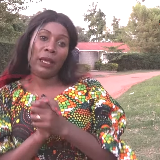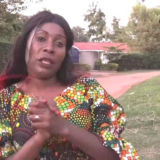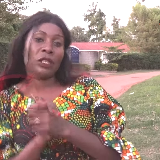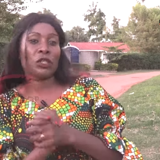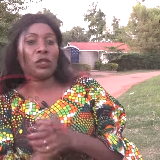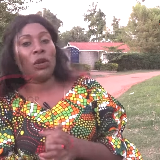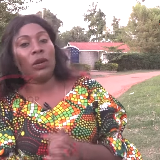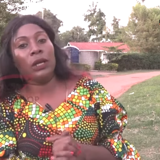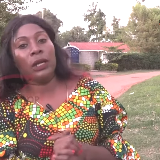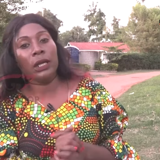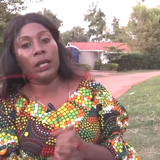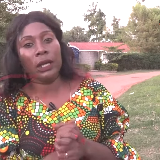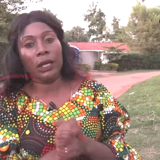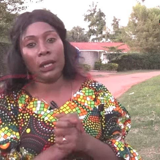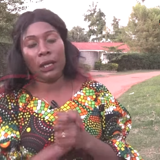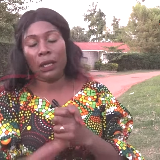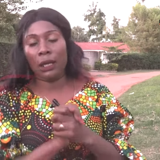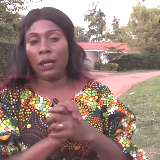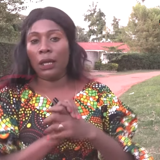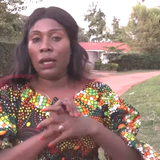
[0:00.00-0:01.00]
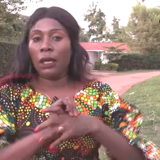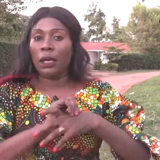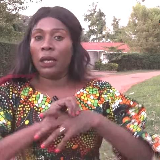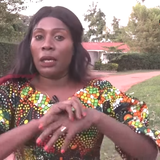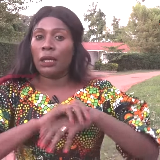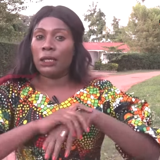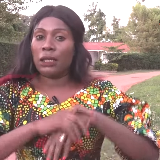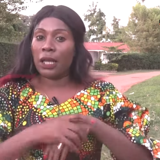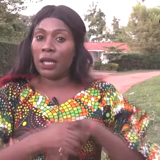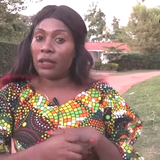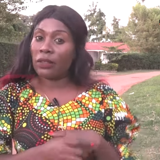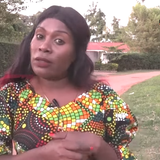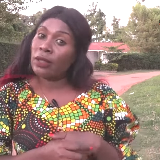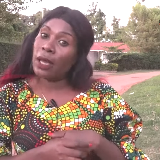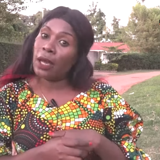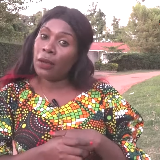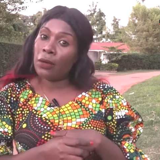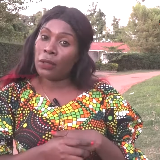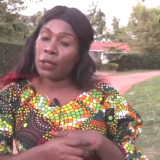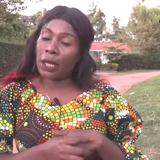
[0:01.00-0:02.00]
It's only
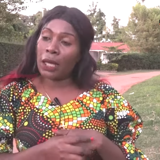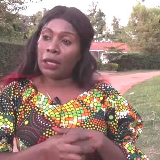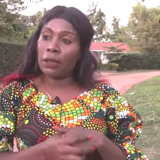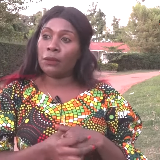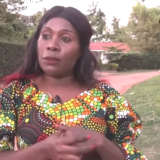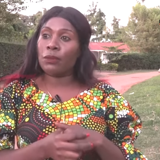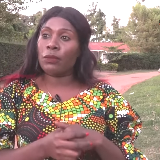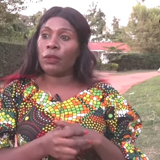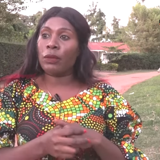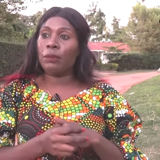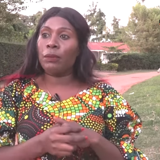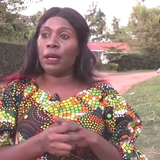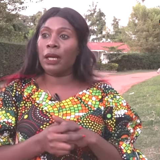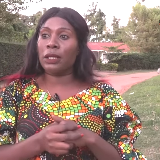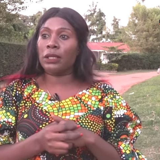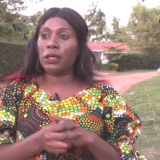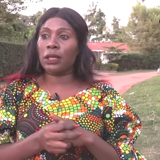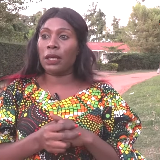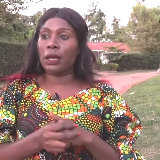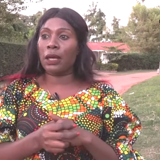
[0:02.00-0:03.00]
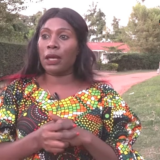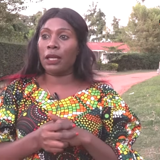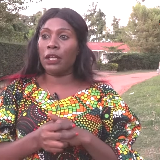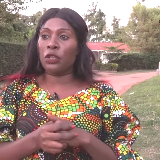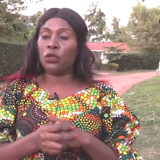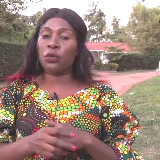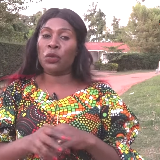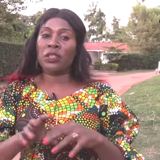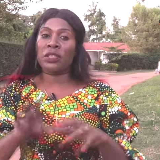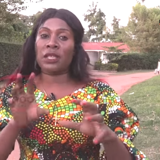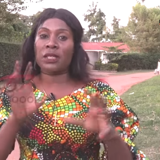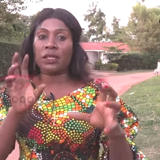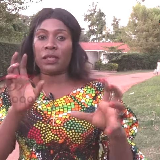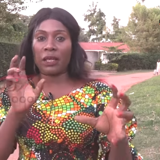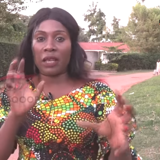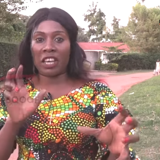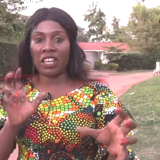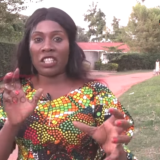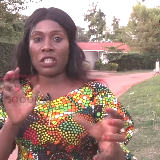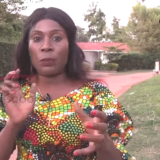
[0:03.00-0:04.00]
10,000, but it was a
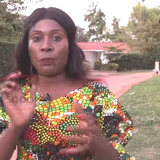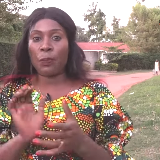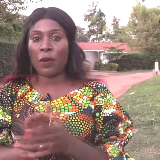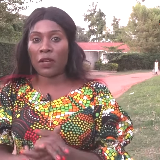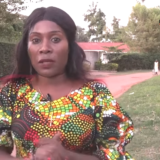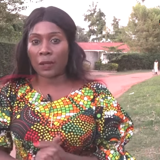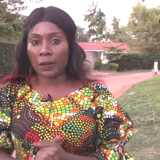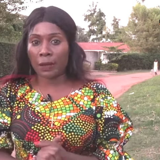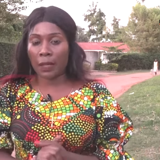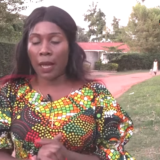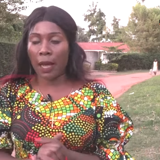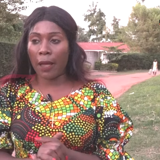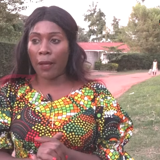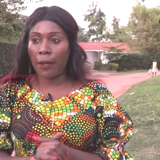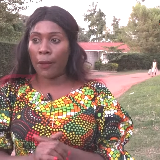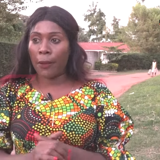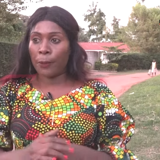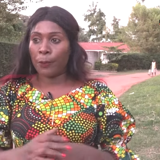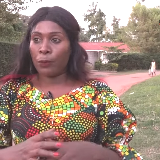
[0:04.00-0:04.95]
sketch poster.